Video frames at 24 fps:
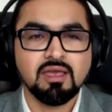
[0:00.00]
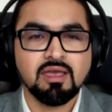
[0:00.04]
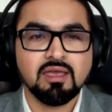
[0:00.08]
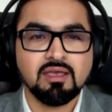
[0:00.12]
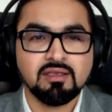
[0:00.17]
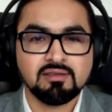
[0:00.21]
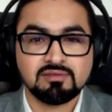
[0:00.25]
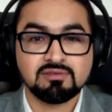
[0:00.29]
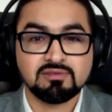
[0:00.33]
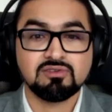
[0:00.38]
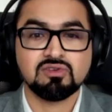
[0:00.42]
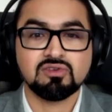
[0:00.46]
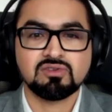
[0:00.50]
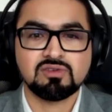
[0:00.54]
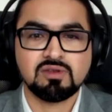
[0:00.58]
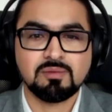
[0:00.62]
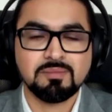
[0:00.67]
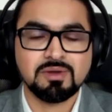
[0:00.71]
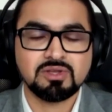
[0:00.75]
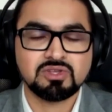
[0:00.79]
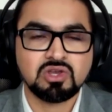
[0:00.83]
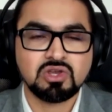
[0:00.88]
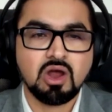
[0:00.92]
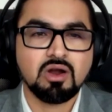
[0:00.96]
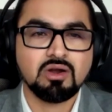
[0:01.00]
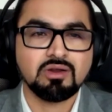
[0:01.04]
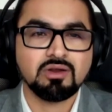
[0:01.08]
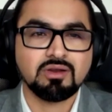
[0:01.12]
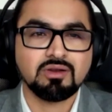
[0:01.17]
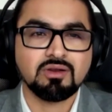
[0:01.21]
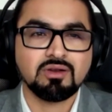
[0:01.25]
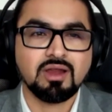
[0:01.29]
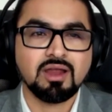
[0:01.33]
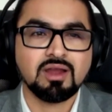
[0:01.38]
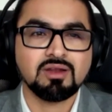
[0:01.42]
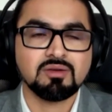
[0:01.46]
is just a much
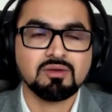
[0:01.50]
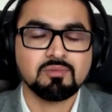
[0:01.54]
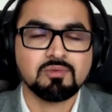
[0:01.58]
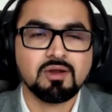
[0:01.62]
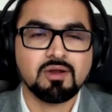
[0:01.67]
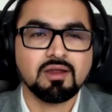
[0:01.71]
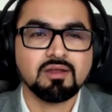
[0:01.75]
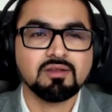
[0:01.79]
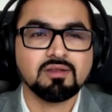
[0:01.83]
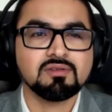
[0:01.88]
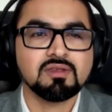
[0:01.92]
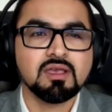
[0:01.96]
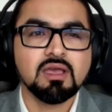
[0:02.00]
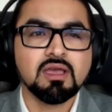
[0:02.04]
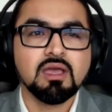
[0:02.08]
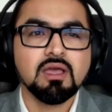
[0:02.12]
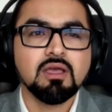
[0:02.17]
harder enterprise.